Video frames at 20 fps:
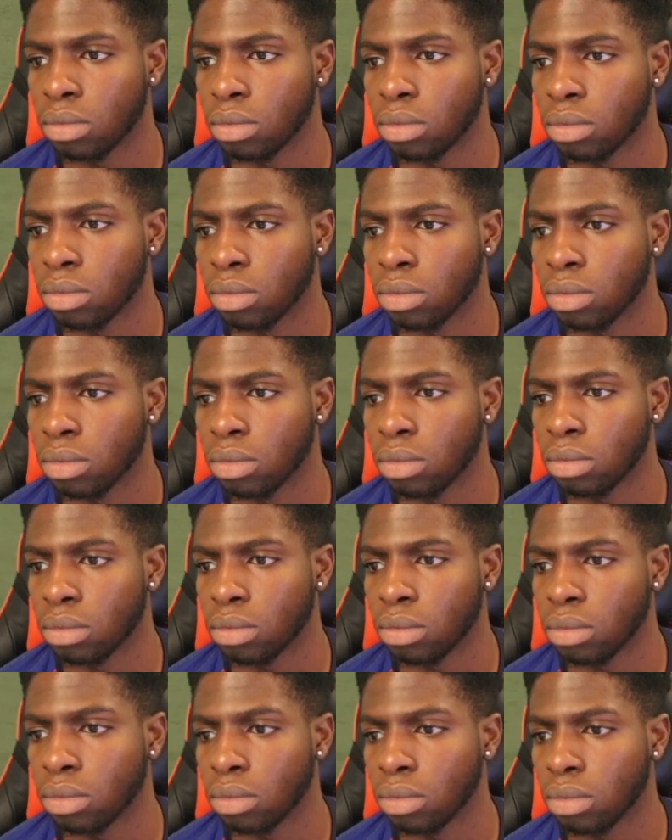
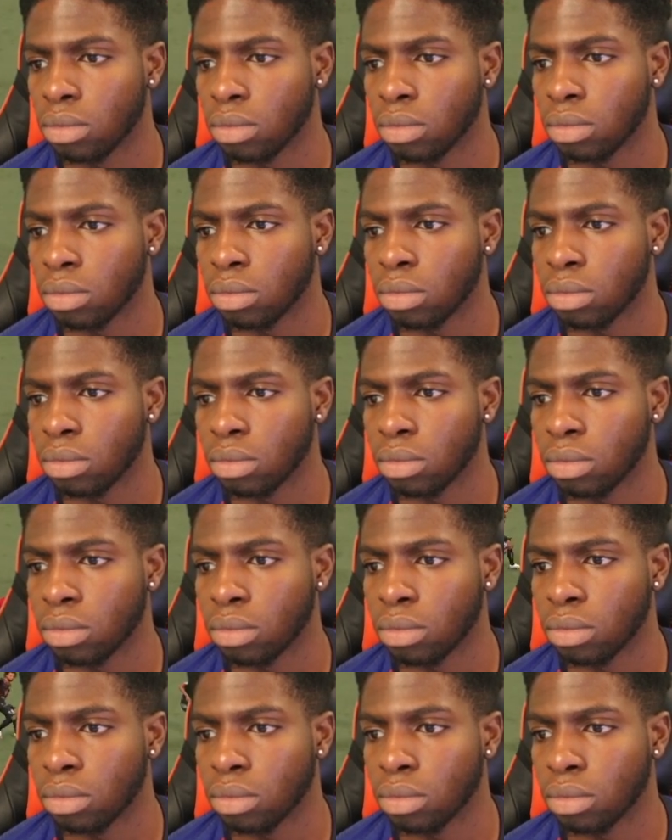
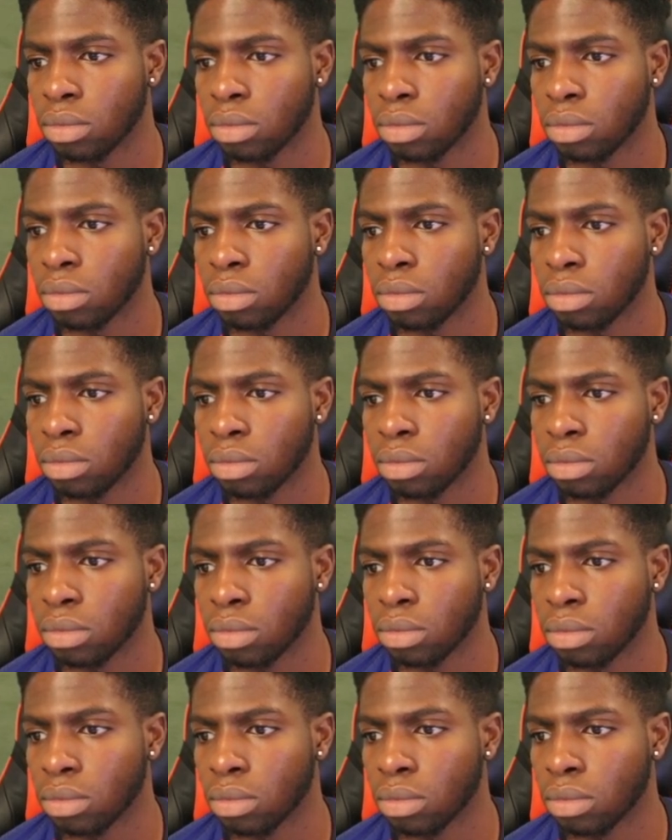
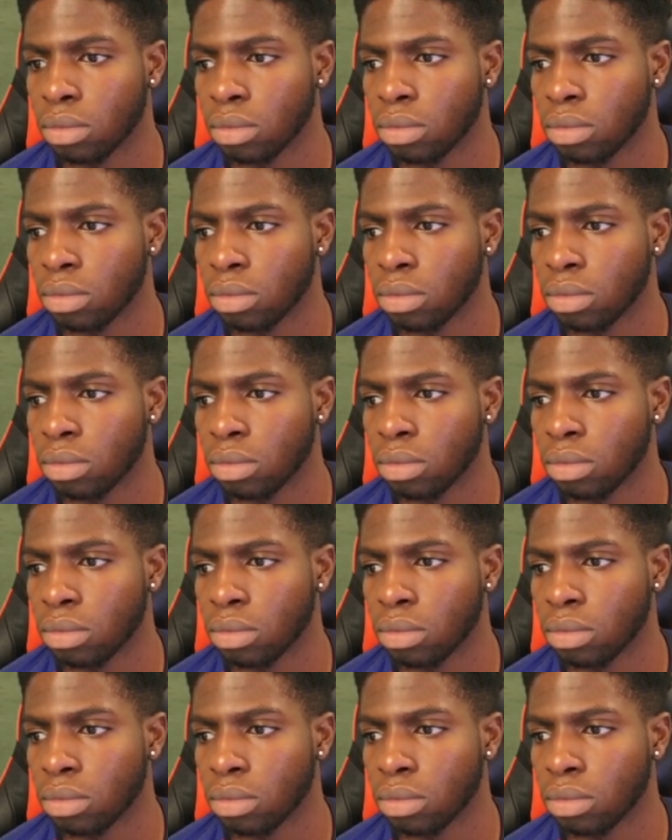(silence)